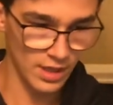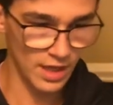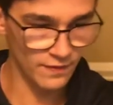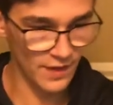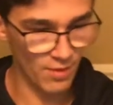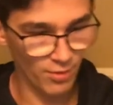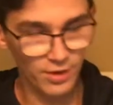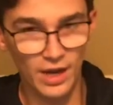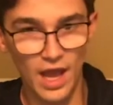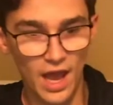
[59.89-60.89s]
And then we're going
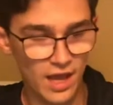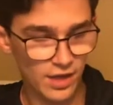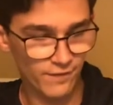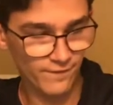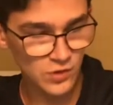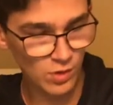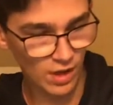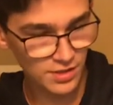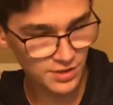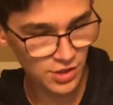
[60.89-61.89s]
to add a few
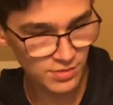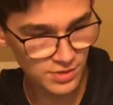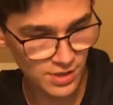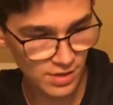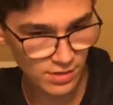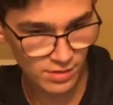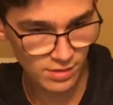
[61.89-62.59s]
ice cubes in here.